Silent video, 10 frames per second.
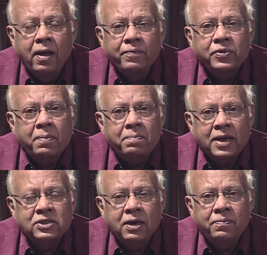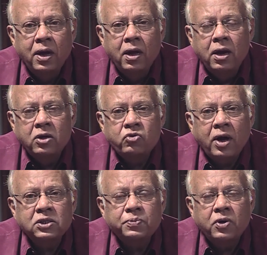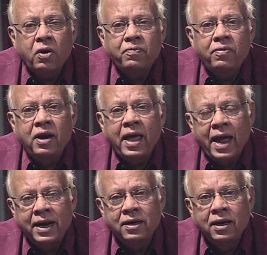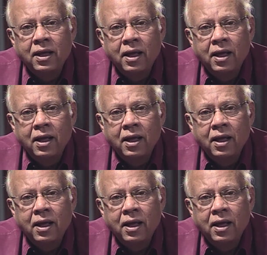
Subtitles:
The massive transfer of land